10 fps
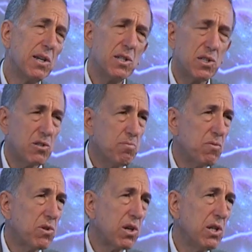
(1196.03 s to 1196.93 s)
And it's
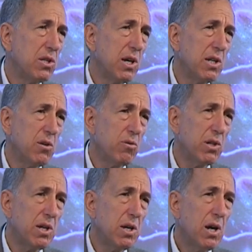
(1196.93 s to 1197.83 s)

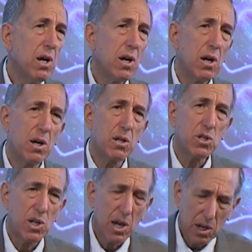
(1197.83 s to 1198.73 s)
continually
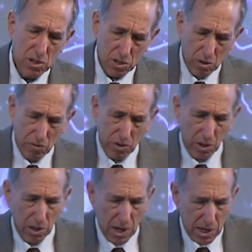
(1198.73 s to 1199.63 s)
changed over the
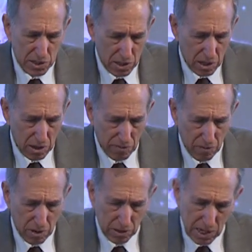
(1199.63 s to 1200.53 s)

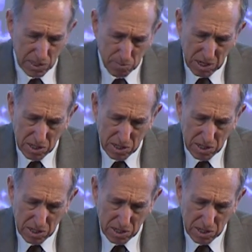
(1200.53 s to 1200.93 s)
last many